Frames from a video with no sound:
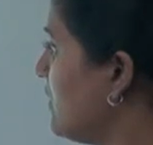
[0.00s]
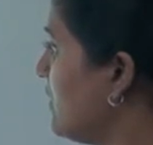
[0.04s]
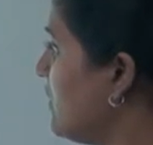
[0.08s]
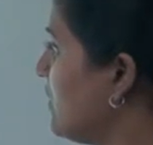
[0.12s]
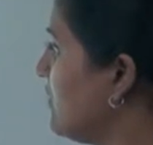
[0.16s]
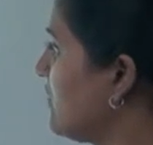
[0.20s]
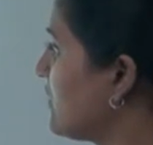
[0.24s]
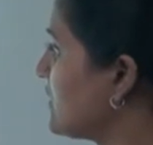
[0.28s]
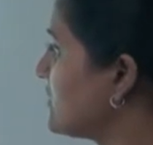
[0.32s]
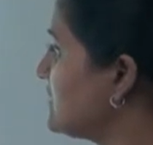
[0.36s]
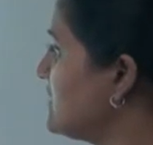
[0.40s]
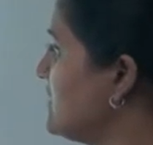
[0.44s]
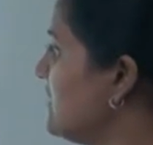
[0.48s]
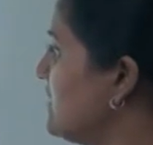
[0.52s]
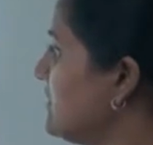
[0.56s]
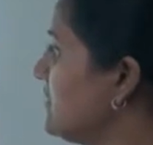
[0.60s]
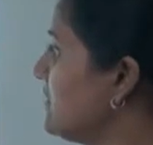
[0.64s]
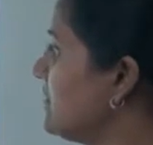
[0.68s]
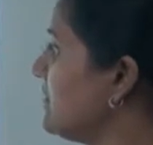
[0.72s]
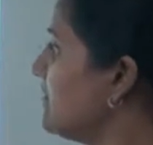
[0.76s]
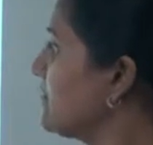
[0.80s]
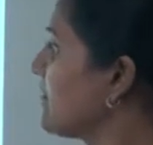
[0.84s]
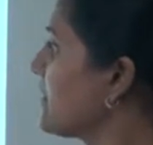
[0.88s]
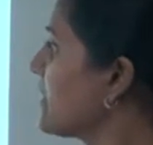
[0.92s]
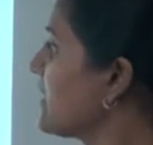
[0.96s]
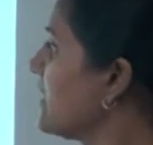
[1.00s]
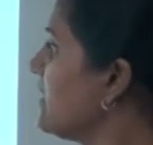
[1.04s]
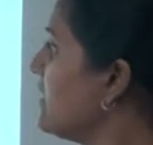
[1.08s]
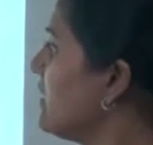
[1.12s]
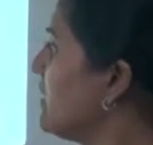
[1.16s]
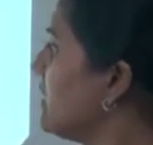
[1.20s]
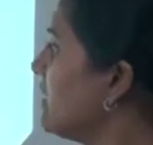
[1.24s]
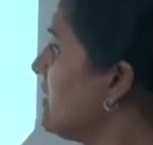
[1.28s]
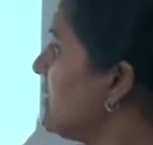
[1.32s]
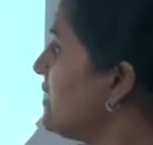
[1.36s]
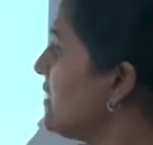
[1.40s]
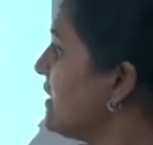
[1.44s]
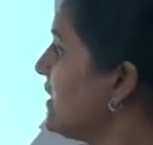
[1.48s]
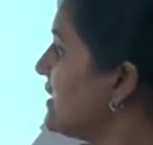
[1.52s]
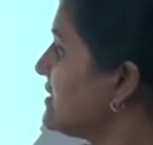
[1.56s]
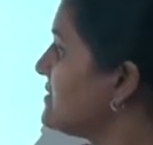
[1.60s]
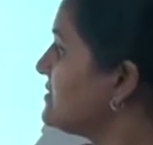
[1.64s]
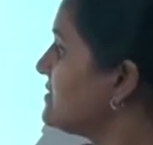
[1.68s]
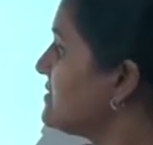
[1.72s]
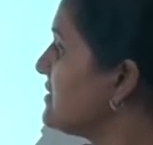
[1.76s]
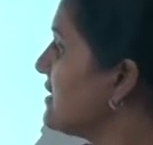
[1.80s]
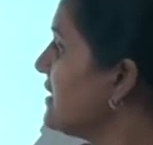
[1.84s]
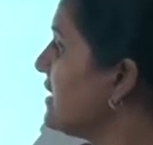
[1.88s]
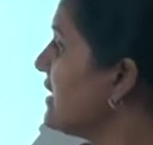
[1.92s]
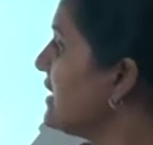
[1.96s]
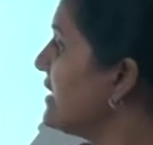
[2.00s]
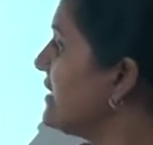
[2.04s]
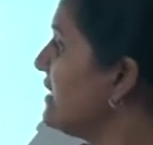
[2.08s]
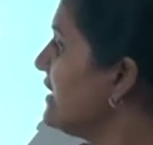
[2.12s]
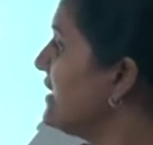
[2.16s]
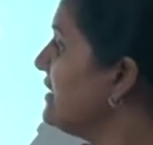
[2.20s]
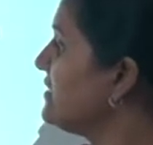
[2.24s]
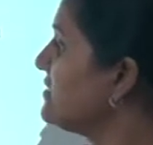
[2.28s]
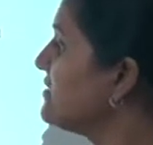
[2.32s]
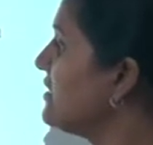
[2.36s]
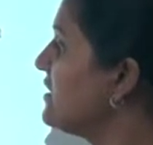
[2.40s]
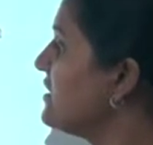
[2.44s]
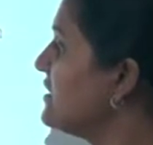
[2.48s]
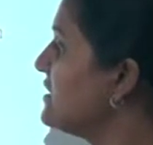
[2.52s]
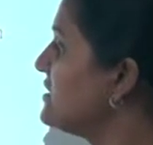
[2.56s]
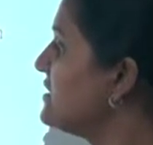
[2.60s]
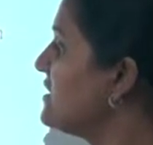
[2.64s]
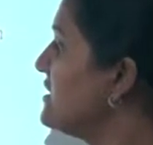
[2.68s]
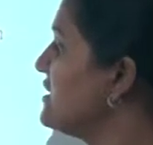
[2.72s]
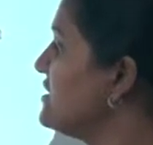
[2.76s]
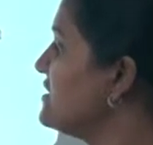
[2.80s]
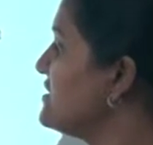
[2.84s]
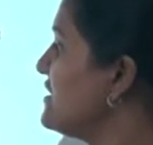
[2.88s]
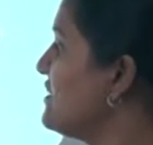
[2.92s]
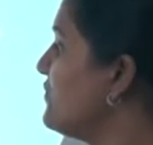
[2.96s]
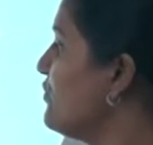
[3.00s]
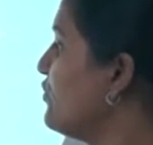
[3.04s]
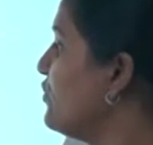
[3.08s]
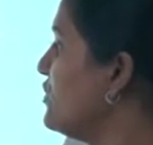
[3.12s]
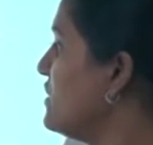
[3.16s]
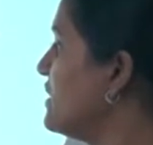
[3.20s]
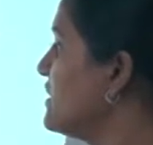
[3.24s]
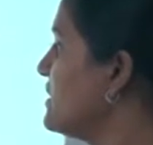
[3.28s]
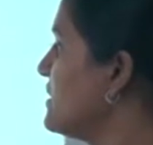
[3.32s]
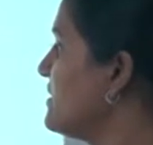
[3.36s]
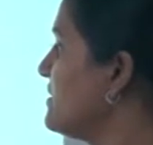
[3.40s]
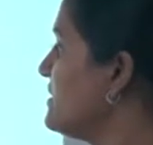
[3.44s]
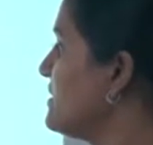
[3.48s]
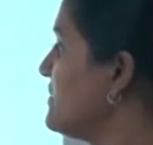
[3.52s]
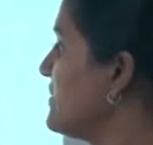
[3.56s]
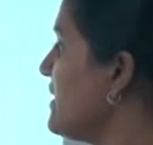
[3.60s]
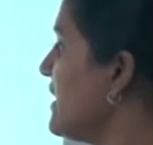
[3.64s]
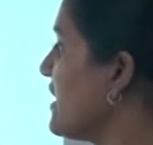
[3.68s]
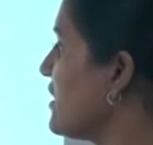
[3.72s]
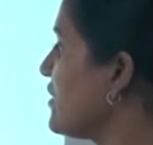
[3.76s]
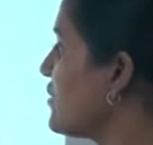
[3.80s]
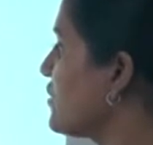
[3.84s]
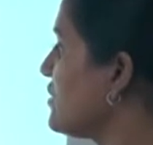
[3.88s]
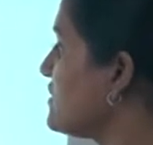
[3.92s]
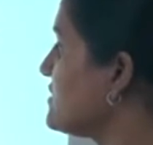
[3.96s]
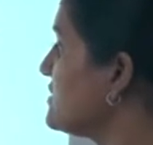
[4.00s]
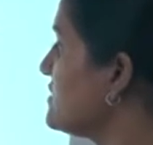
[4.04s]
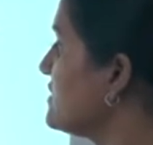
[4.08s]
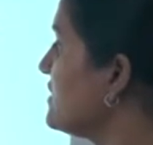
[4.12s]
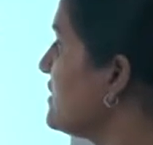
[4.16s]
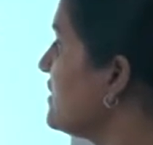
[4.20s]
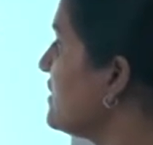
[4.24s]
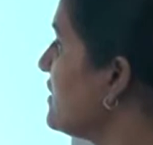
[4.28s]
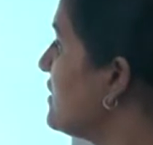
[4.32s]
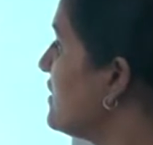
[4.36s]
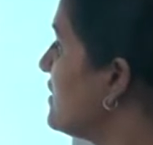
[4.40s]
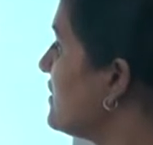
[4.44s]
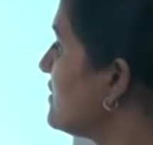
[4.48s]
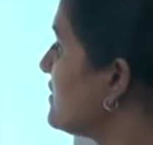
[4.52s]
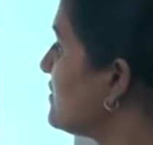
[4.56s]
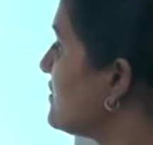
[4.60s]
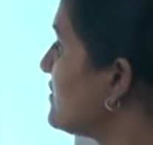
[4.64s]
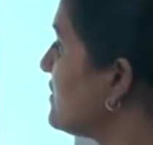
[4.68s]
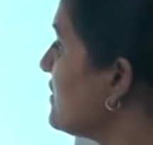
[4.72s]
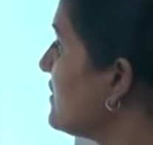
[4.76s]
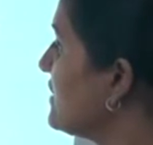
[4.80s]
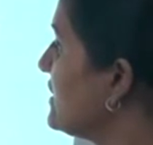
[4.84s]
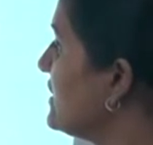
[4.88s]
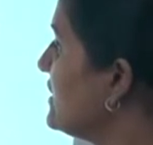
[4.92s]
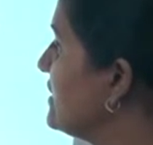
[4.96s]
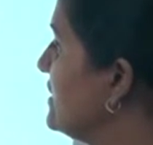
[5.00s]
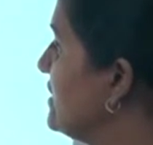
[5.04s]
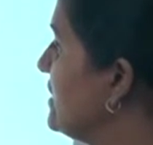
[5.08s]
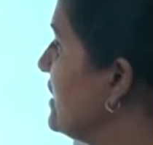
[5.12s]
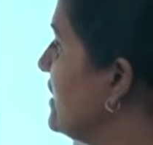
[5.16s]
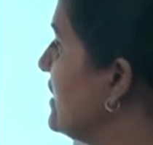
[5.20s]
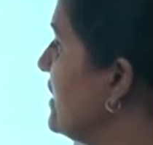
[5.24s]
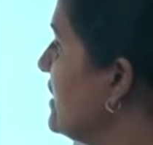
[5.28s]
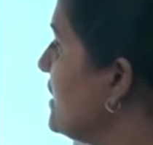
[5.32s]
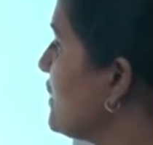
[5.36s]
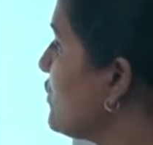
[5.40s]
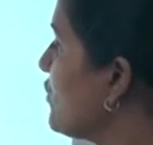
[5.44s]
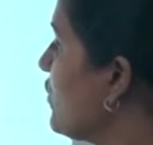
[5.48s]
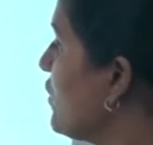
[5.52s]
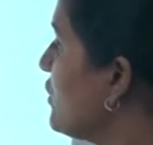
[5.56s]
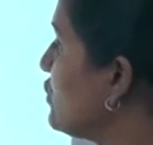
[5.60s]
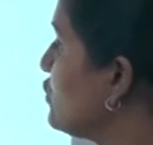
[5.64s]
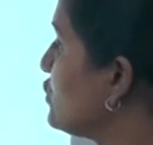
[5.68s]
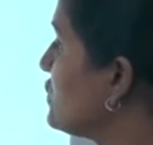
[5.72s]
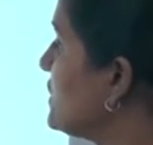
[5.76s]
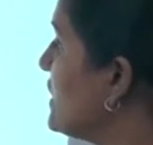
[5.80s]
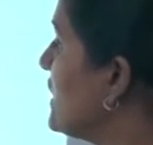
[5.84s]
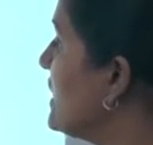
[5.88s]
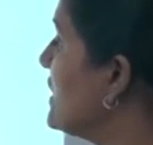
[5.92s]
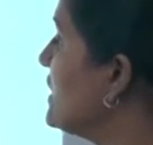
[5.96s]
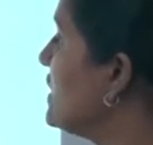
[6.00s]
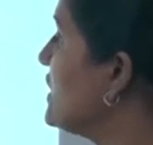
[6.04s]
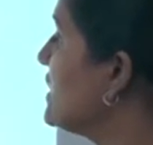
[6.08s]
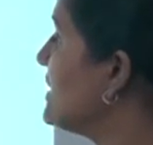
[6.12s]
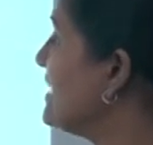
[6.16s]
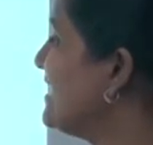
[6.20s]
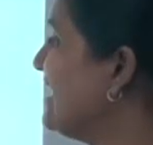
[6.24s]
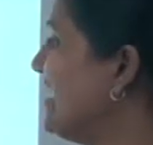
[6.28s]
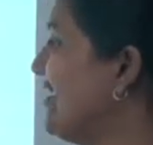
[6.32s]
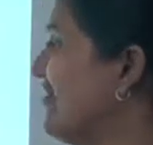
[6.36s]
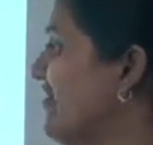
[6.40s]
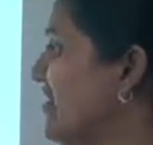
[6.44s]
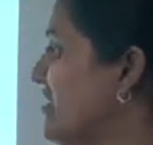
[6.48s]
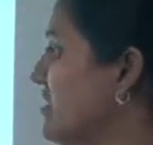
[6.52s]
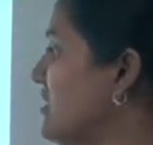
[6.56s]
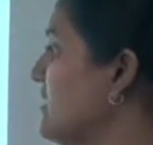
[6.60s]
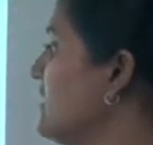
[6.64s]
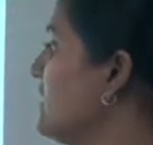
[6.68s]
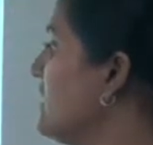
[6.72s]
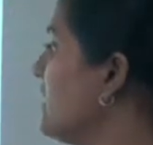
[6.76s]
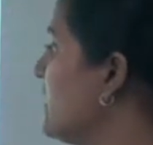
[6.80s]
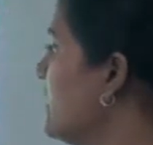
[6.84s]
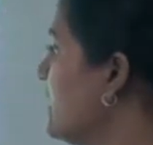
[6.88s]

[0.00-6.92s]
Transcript: Okay, here let's D33 is the Boolean algebra across 33 equal to 3.11.